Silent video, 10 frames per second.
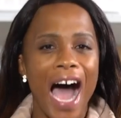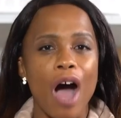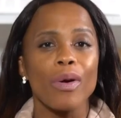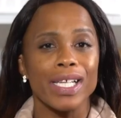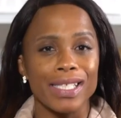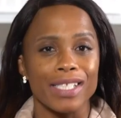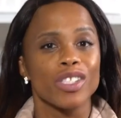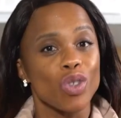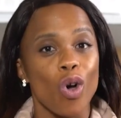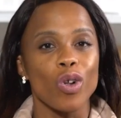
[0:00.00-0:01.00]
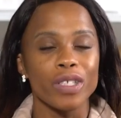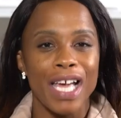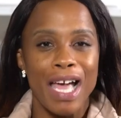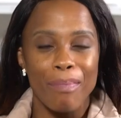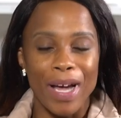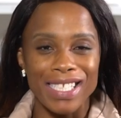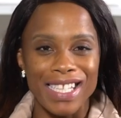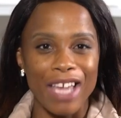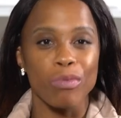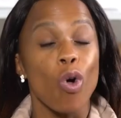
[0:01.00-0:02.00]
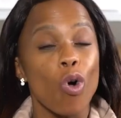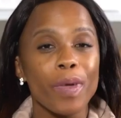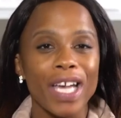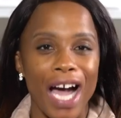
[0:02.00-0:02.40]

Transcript: how it's installed. But that will all be